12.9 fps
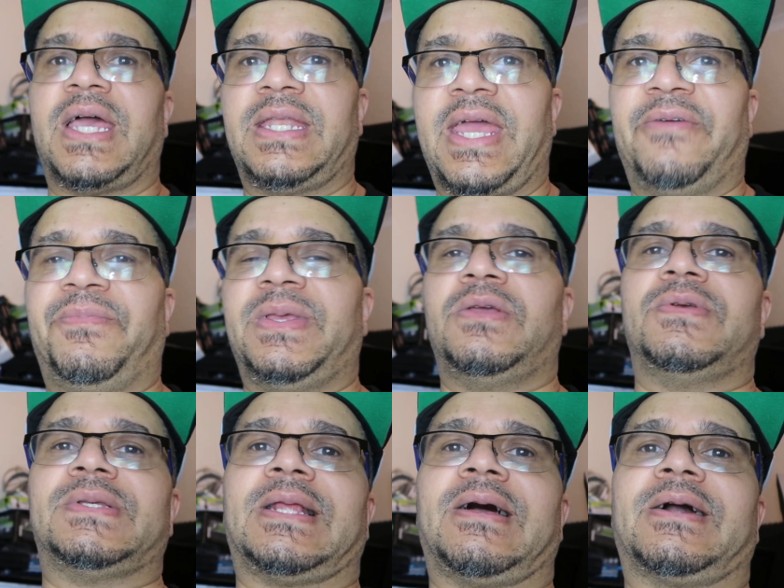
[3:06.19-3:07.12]
And F P U
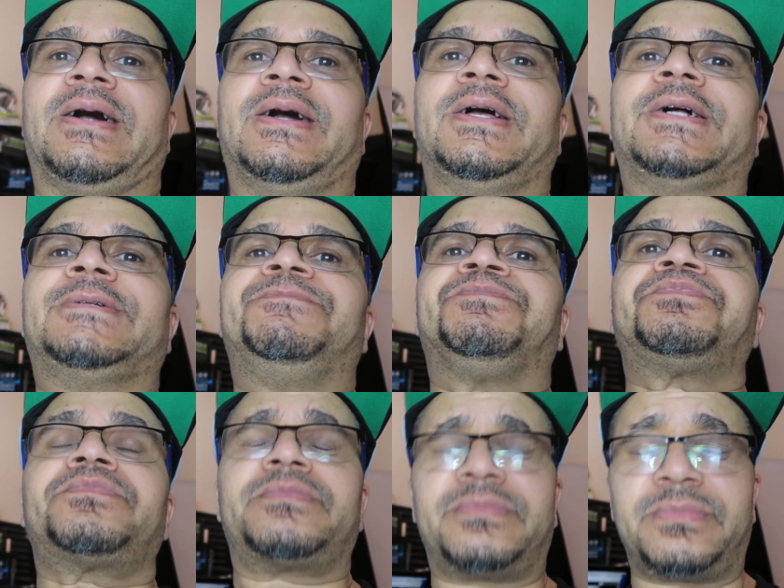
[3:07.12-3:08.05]
is like a
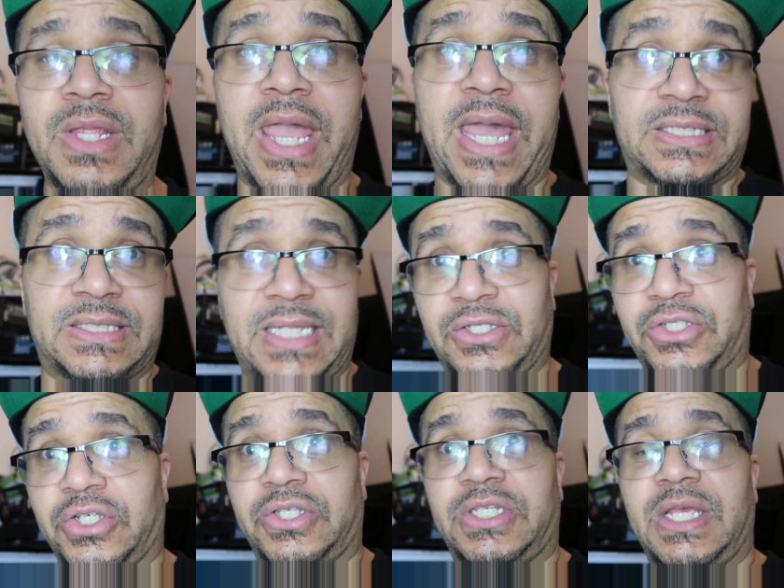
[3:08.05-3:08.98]

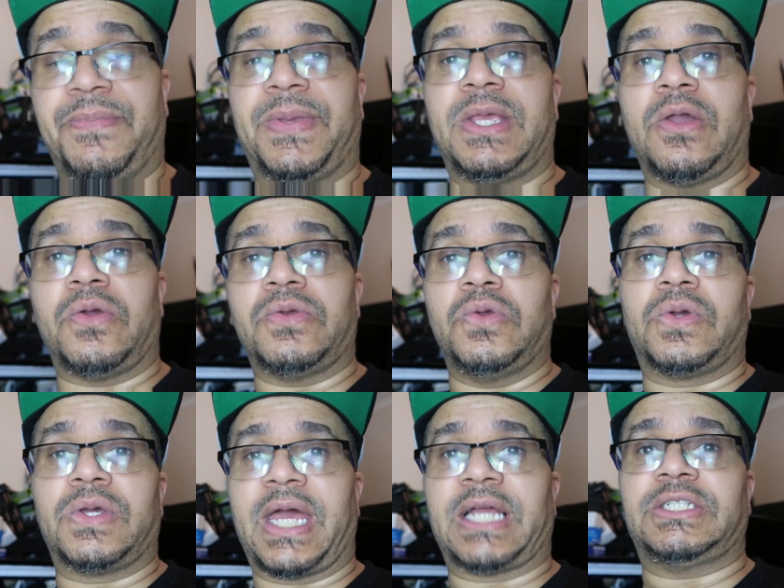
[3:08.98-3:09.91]
extension C P U.
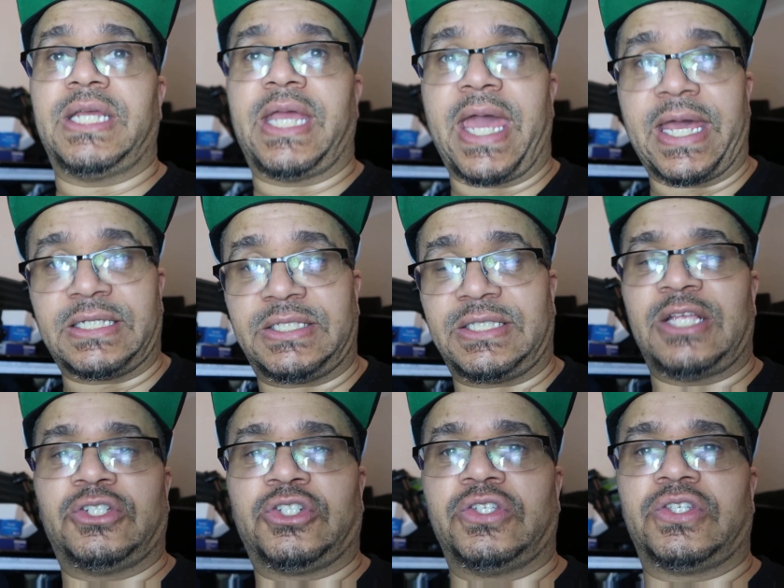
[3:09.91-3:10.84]
You can actually get
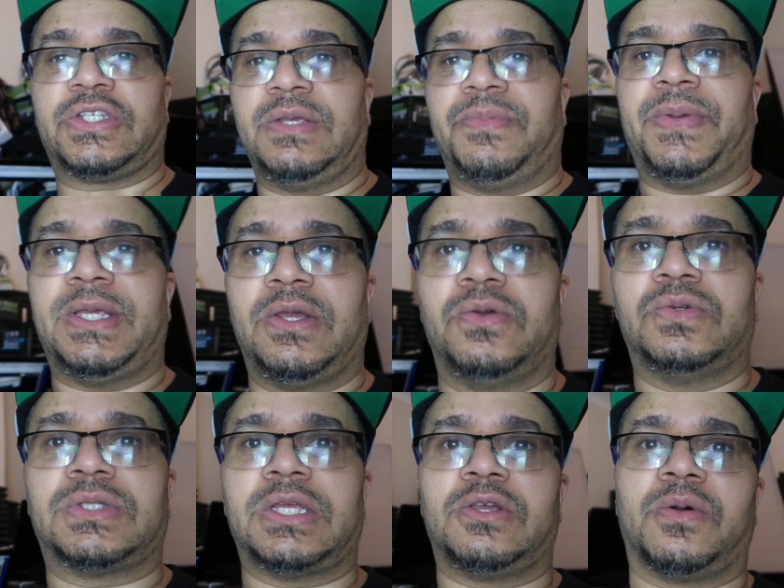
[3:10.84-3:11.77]
extension C P
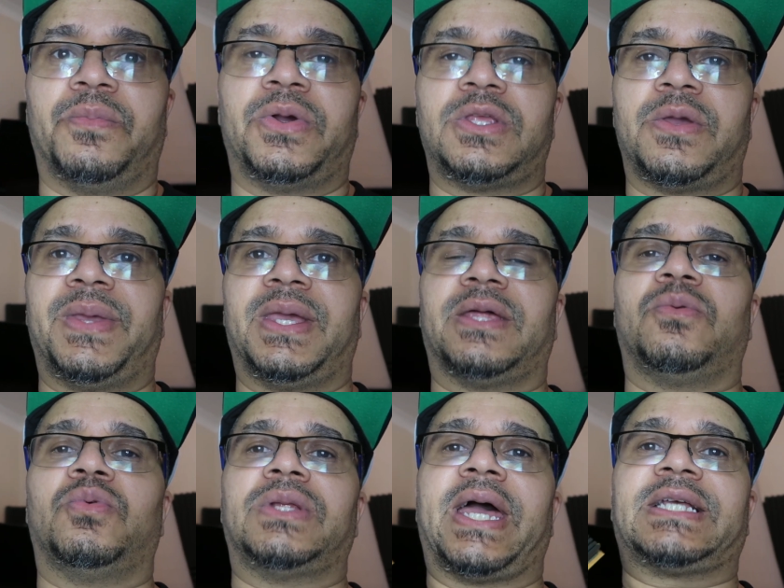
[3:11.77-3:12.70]
Us that you can put in your Amiga
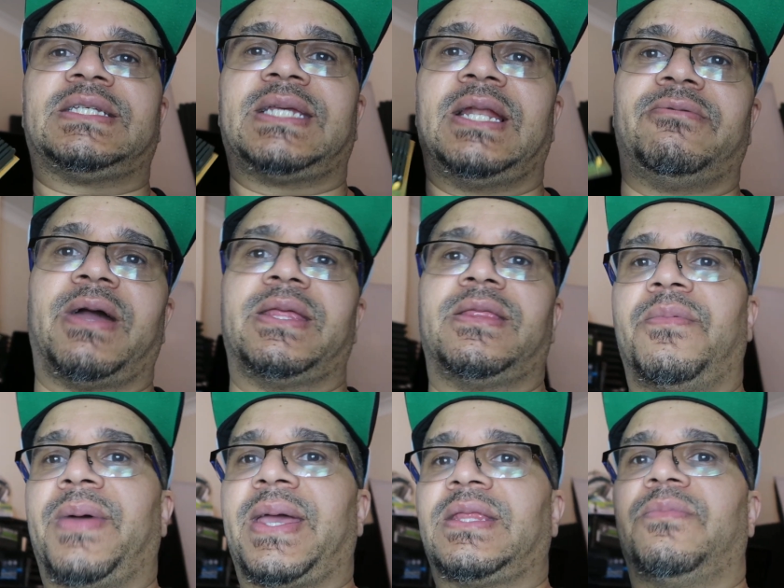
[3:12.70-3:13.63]
that will accelerate them
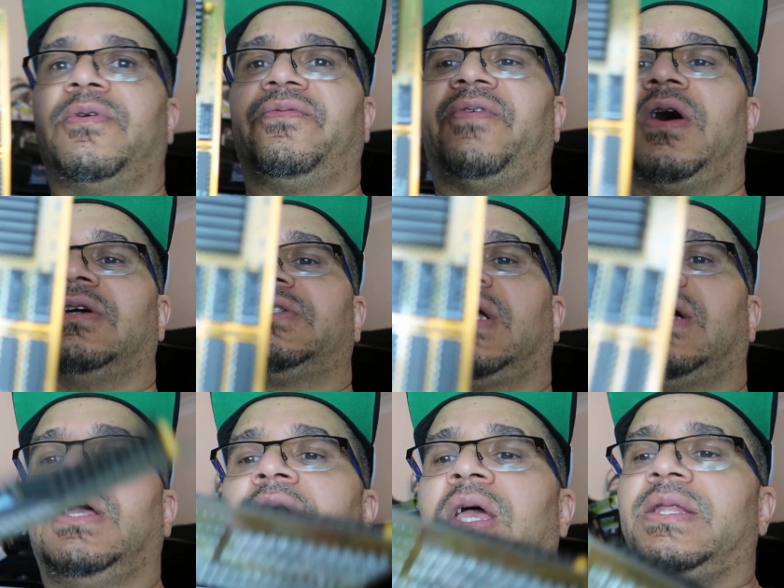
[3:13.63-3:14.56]
and make them move faster.